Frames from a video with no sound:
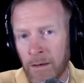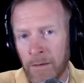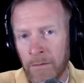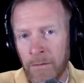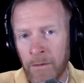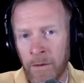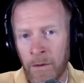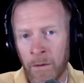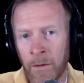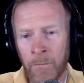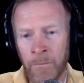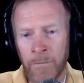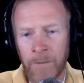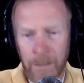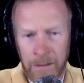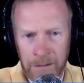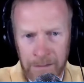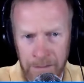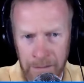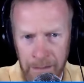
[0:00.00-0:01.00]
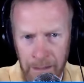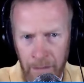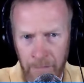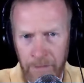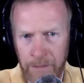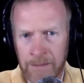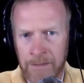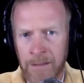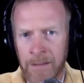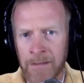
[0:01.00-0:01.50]
and see how
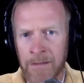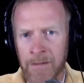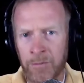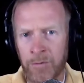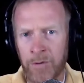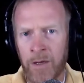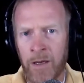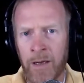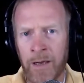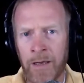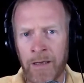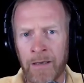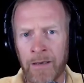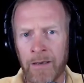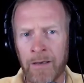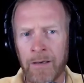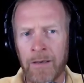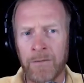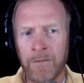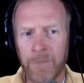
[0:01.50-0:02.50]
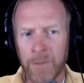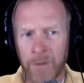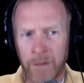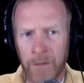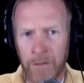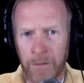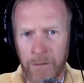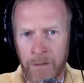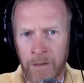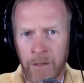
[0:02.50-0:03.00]
these things apply for
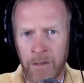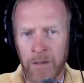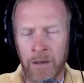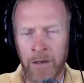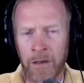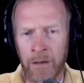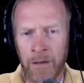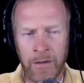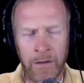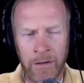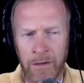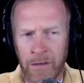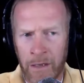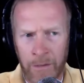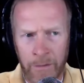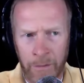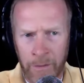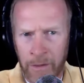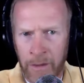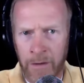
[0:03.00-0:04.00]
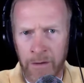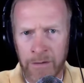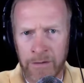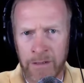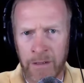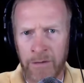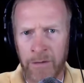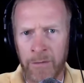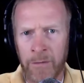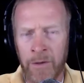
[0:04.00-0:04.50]
another year and years
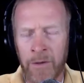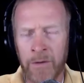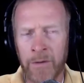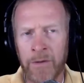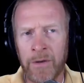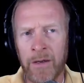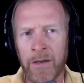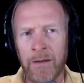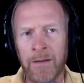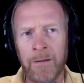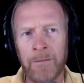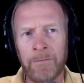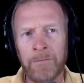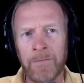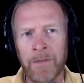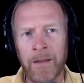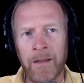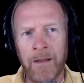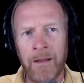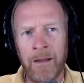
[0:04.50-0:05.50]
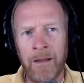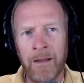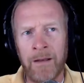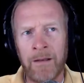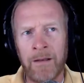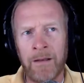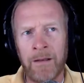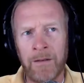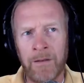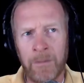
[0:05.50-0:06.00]
down the road. And
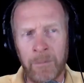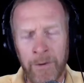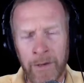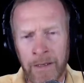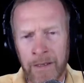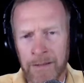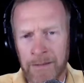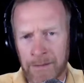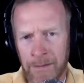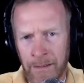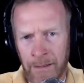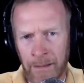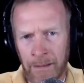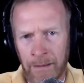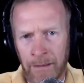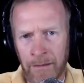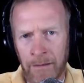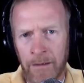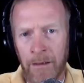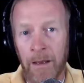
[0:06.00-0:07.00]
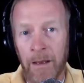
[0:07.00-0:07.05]
the biggest thing